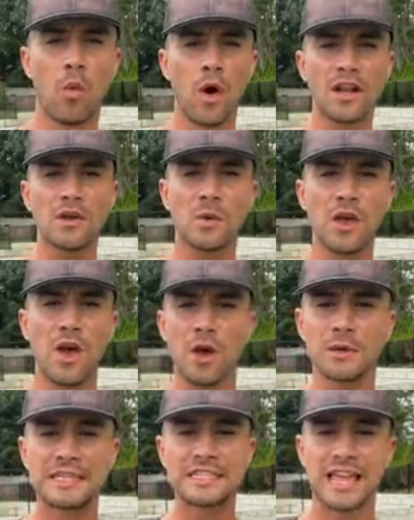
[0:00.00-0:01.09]
What did we
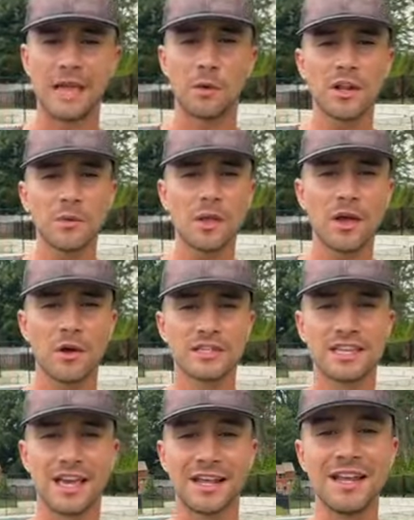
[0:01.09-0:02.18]
always say? What did we
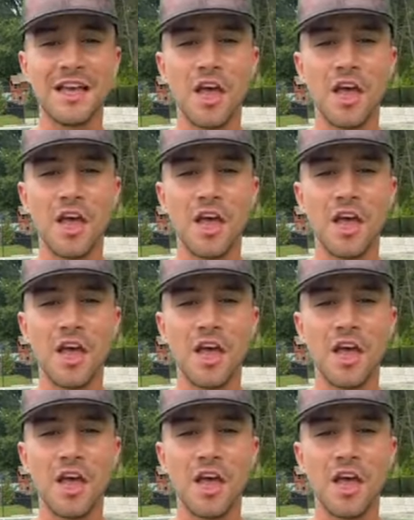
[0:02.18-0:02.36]
always say?